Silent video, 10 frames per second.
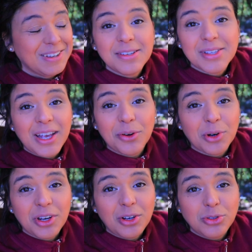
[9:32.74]
Seems like we're
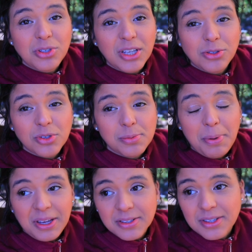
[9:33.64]
gonna go into
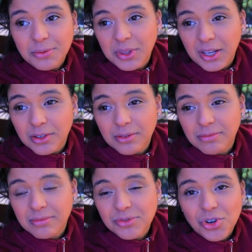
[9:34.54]
space with that
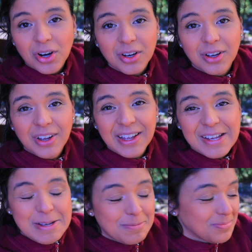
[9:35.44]
truck.
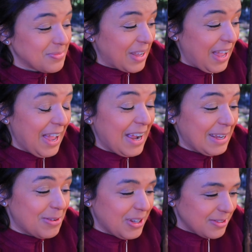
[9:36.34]

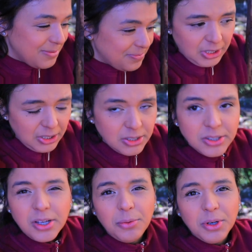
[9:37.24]
Anyway,
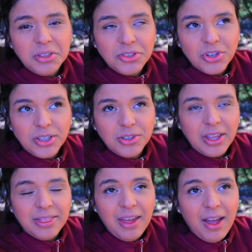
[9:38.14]
so we're gonna try to
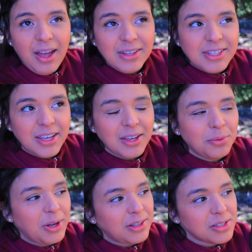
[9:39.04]
get that.
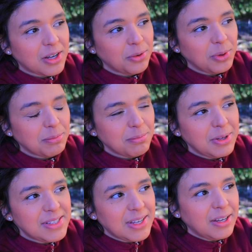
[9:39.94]
What else are we
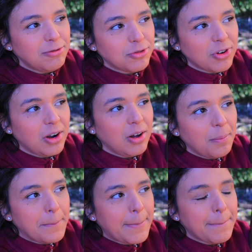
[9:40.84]
missing
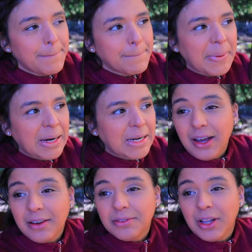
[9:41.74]
from?
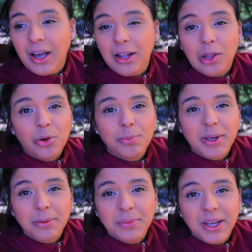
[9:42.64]
Have a low
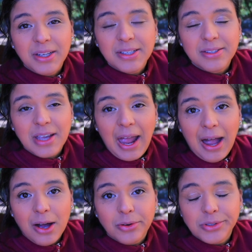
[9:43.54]
beam that is
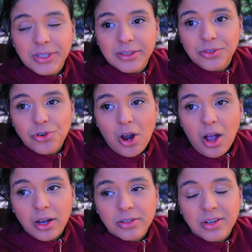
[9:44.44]
out in the
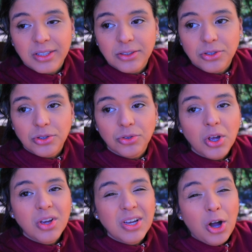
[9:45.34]
truck, so I need to,
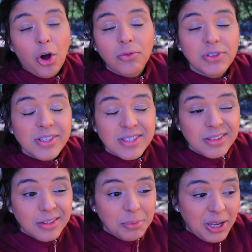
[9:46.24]
hopefully it's
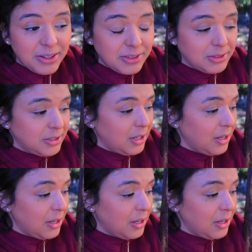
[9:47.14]
in the mail.